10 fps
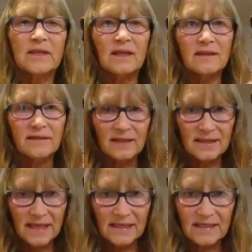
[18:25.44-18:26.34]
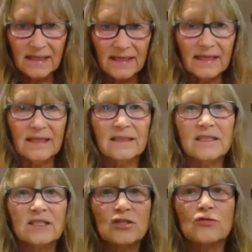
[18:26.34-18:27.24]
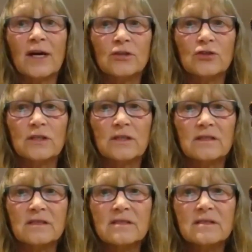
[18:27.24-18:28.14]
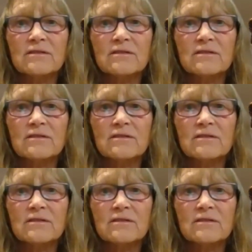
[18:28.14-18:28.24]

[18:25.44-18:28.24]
the, the day-to-day distractions